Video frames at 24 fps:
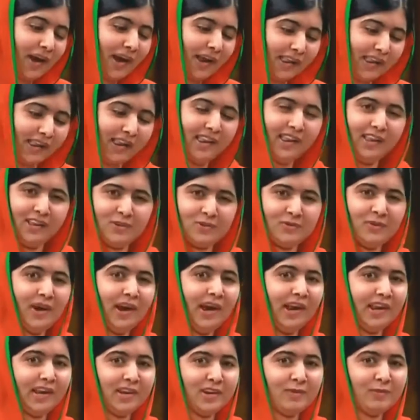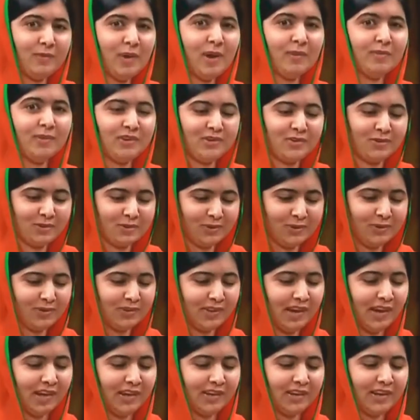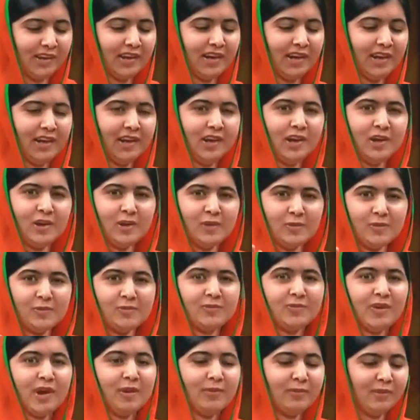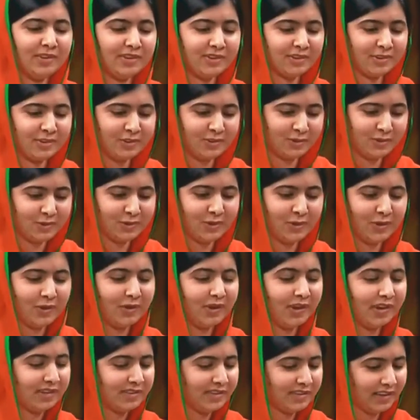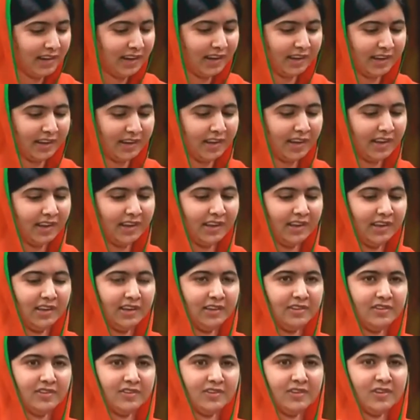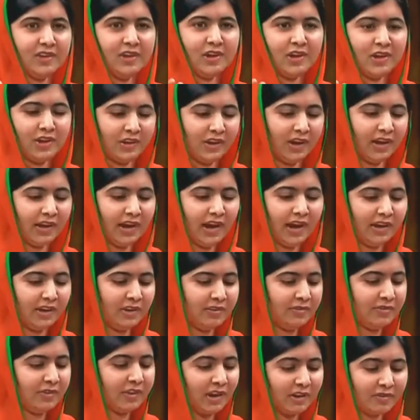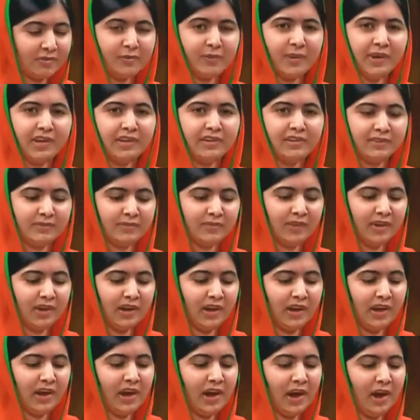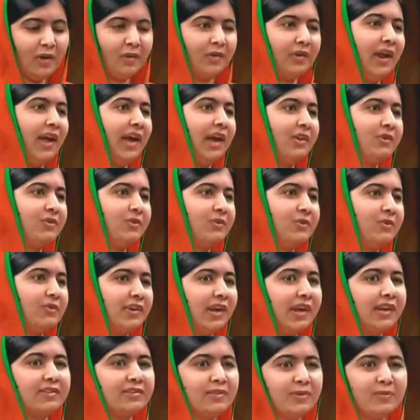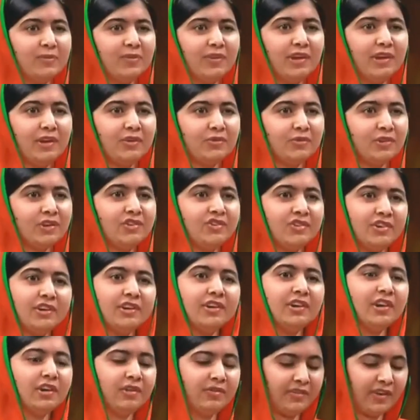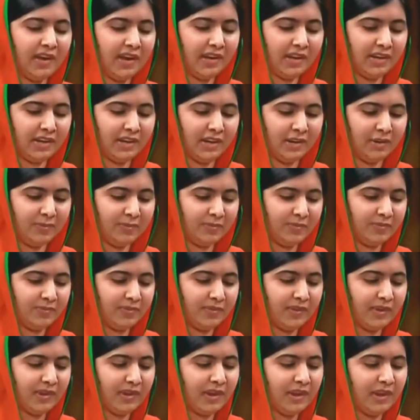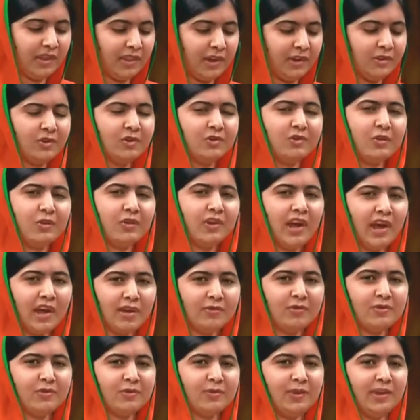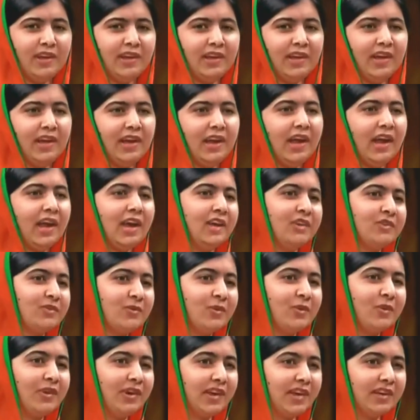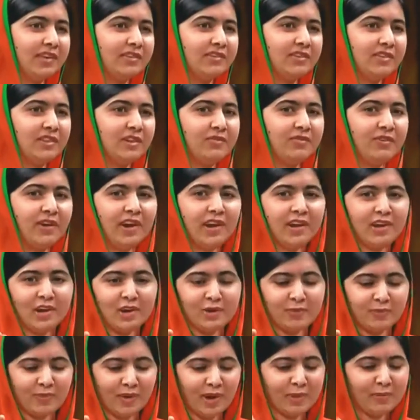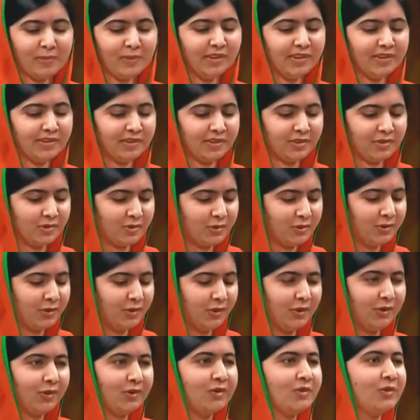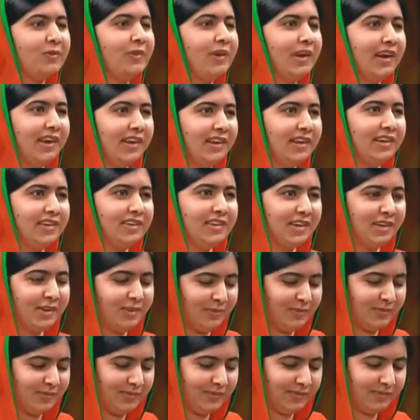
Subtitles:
While it may be true that Prime Minister Trudeau is young and he is young head of government, I would like to tell something to the children of Canada, that you don't have to be as old as the very young Prime Minister Trudeau to be a leader.